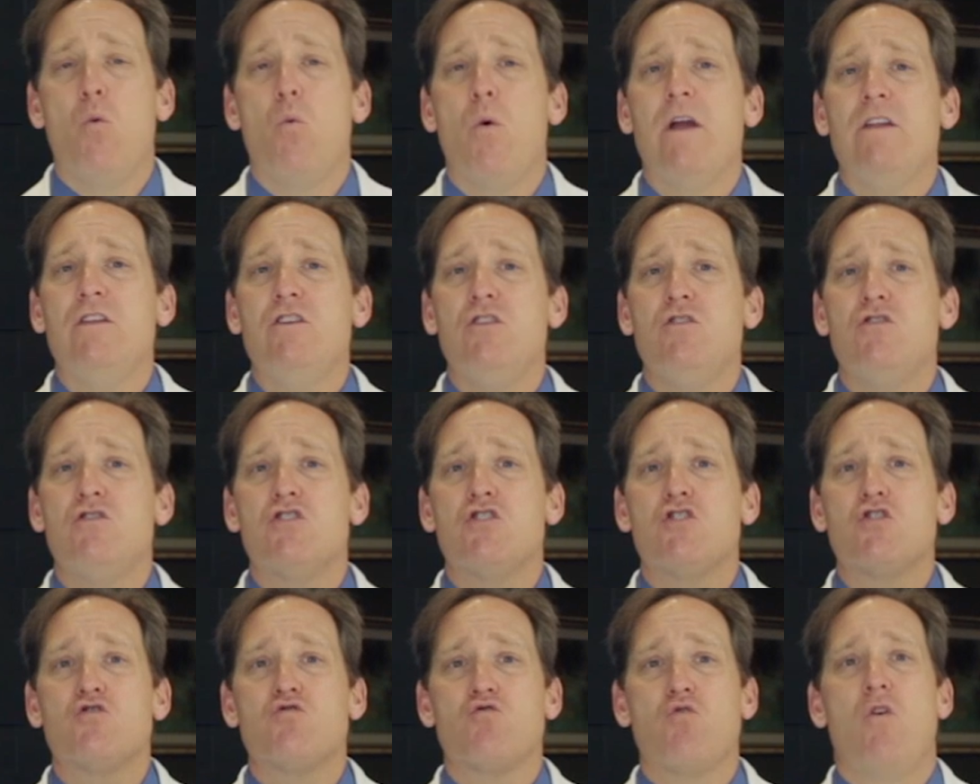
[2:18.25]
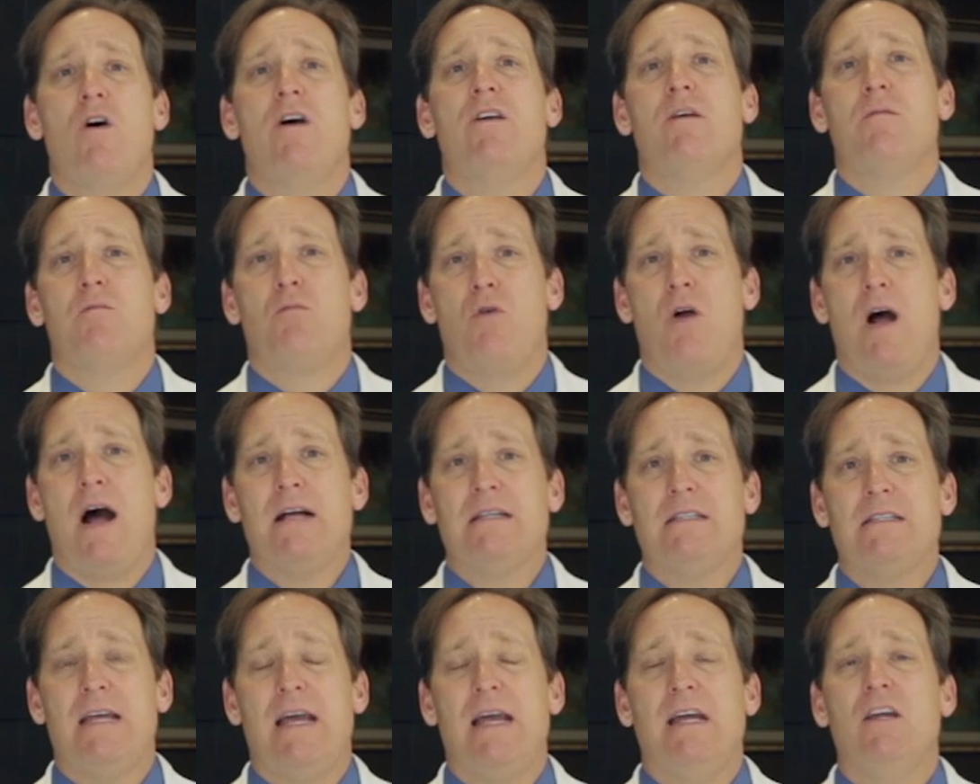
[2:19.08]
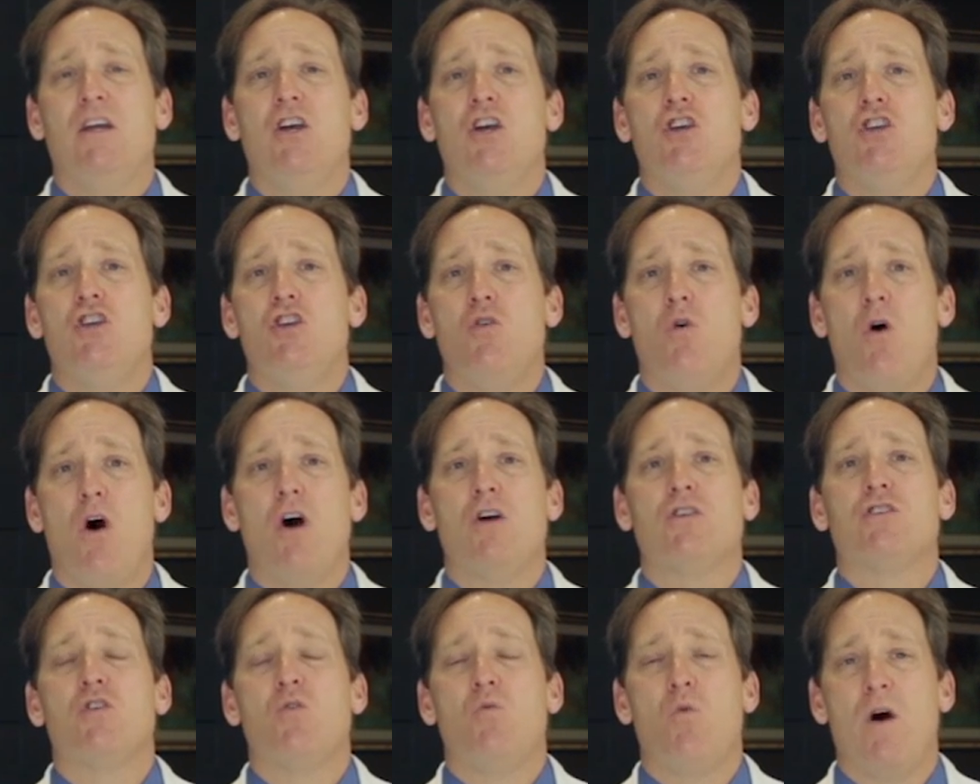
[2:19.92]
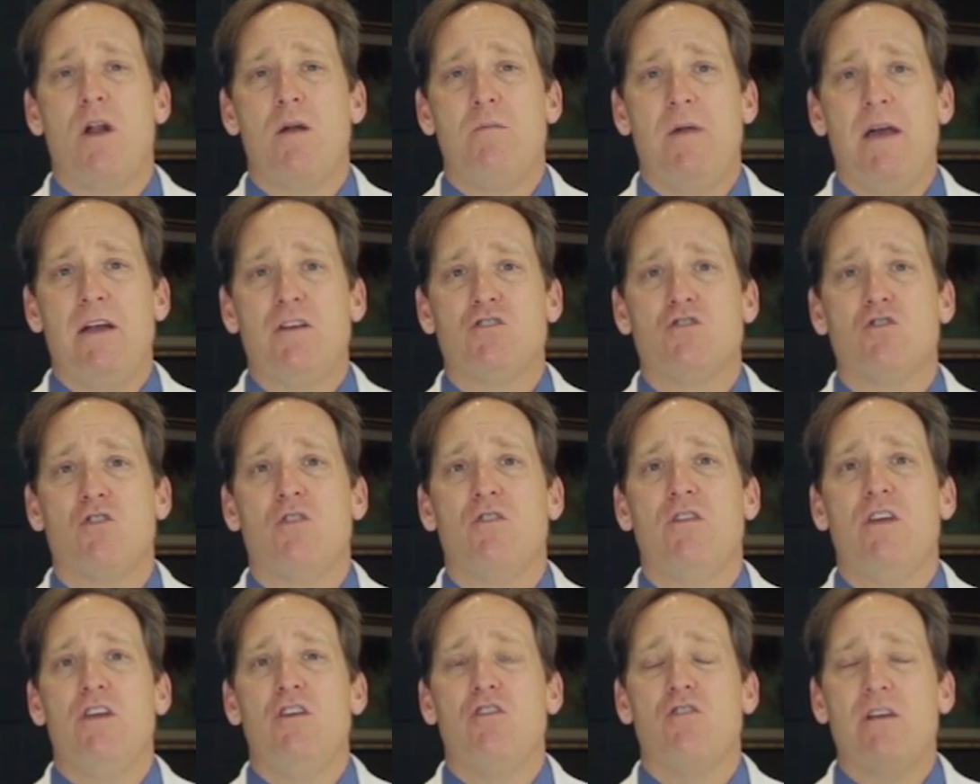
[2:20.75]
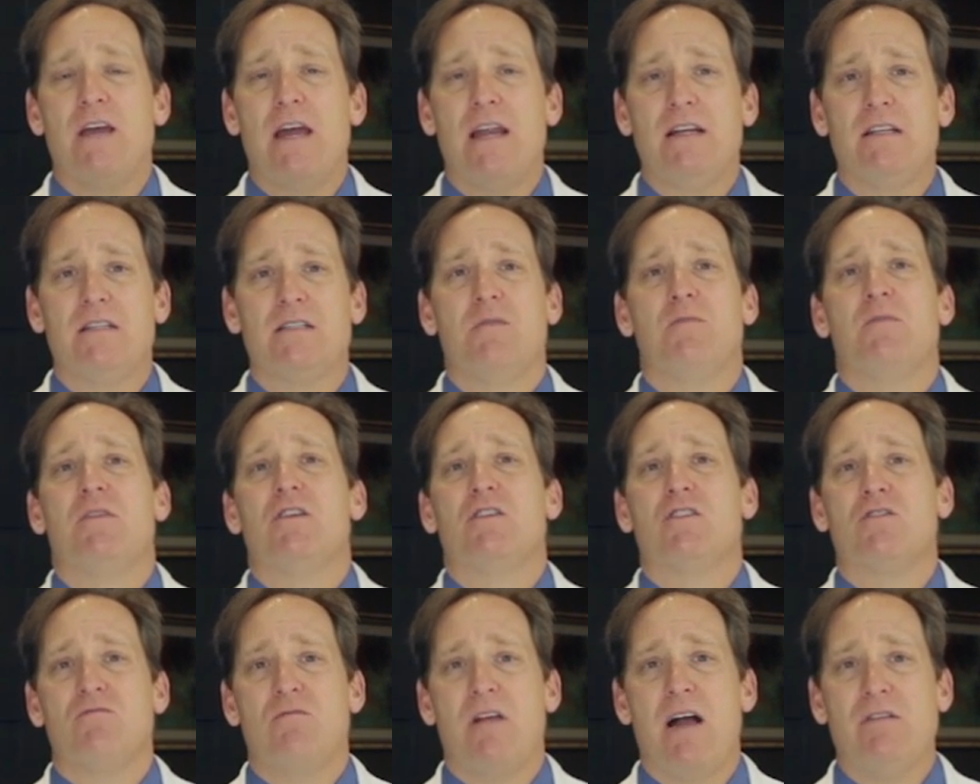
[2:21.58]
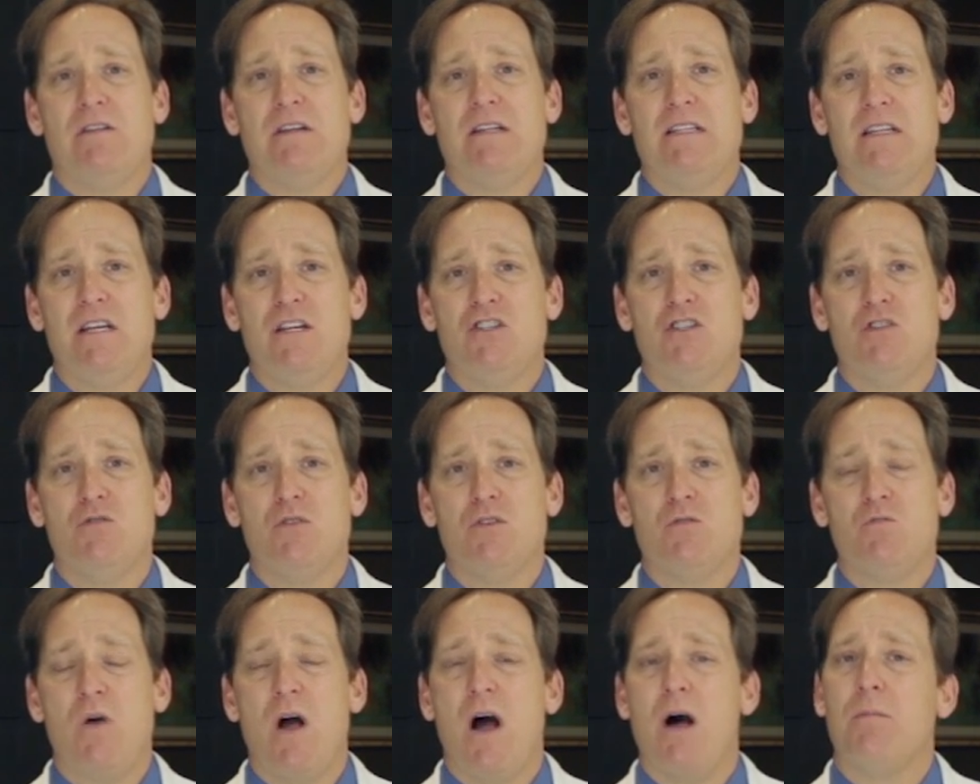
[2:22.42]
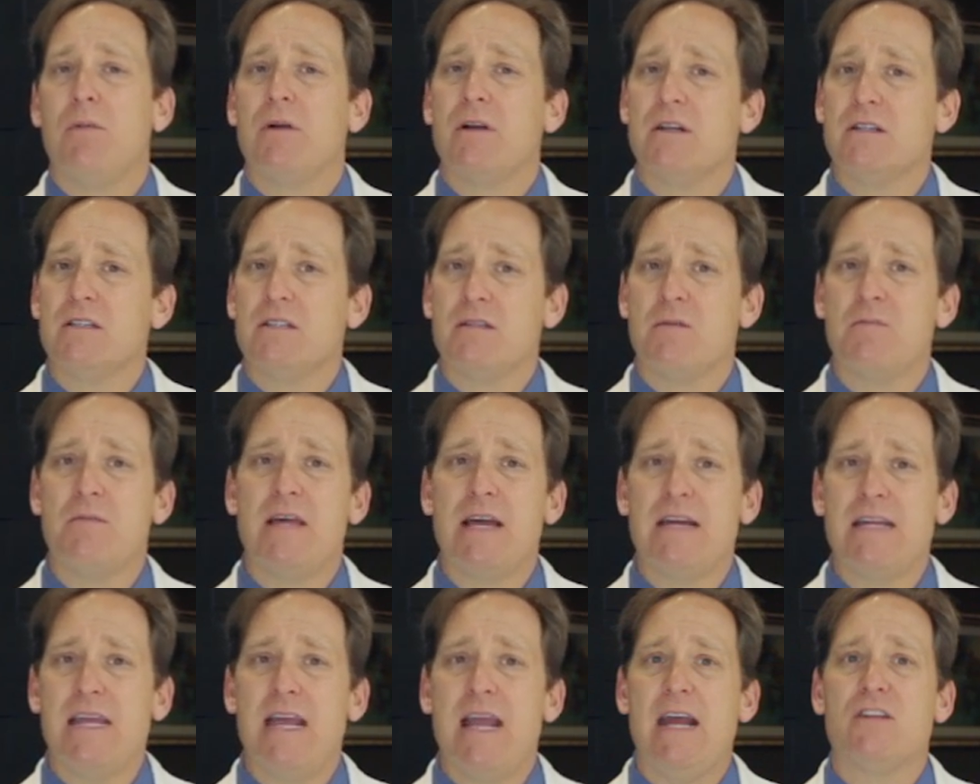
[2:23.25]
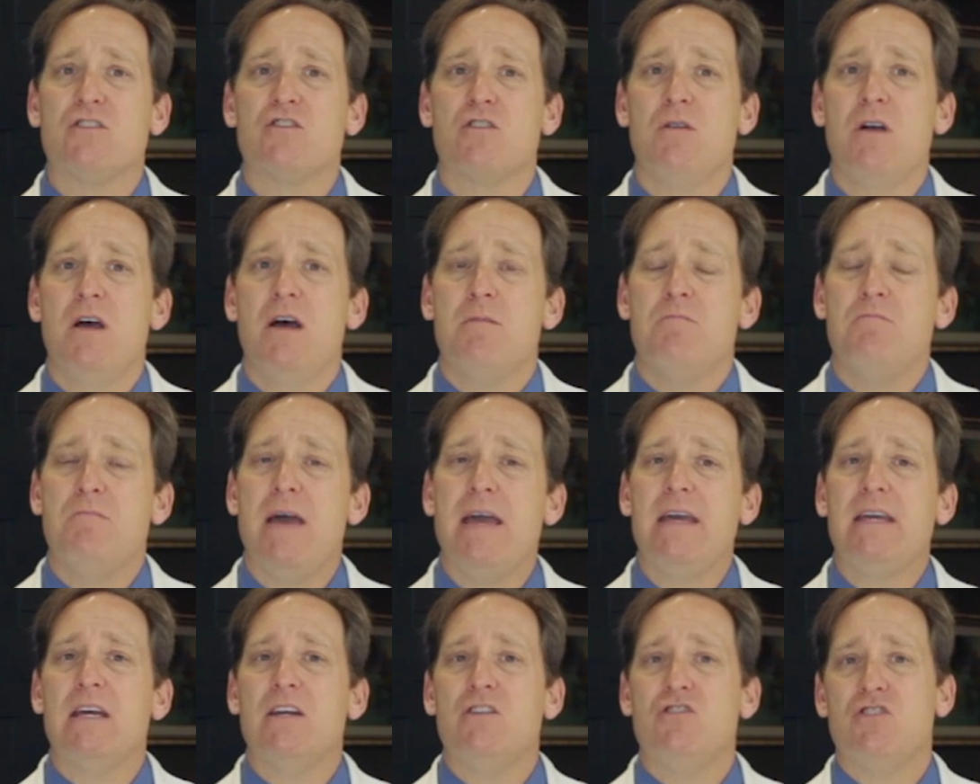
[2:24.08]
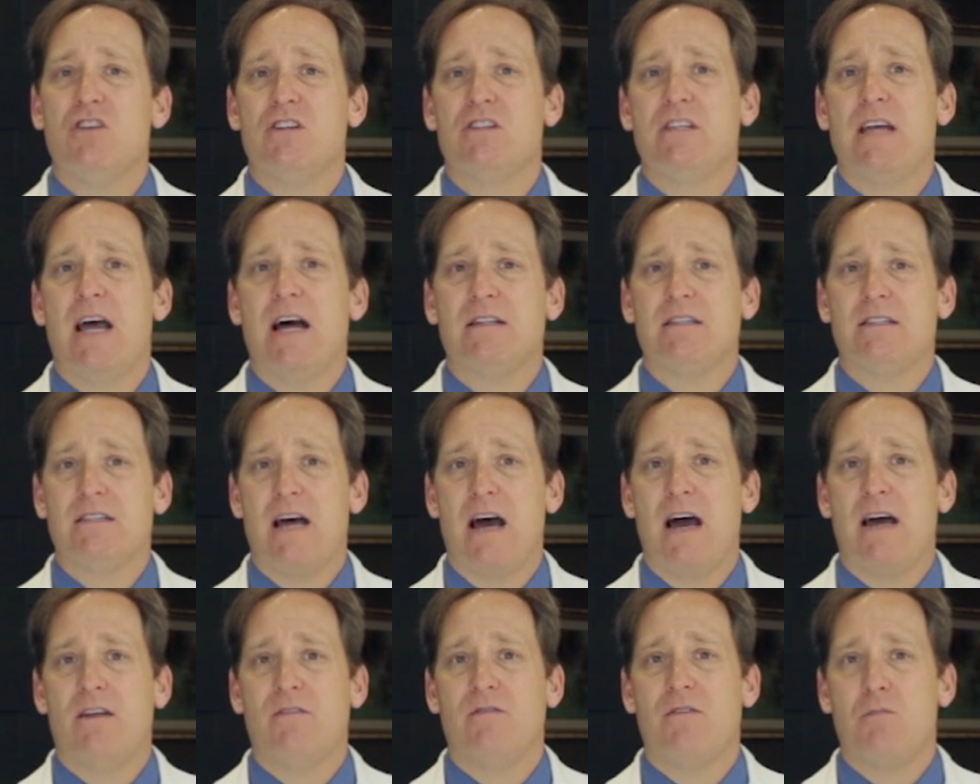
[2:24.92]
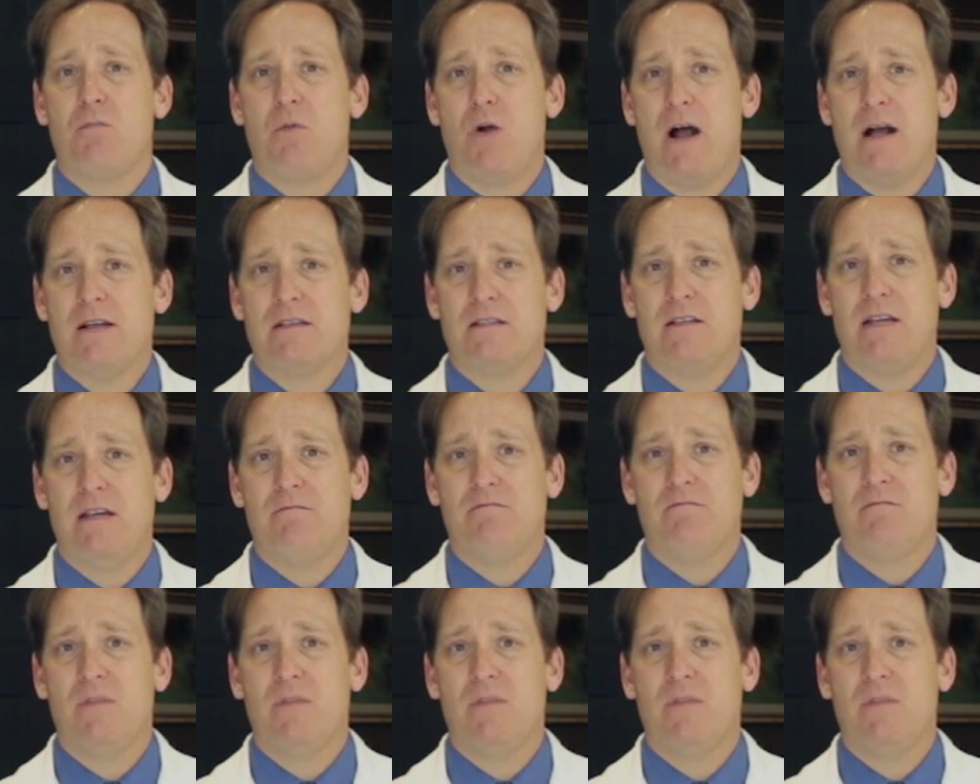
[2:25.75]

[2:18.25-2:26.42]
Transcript: when you destroy the prostate, you also want to make sure that you're getting some of the surrounding tissue as well, because some of that cancer may get just outside of the prostate.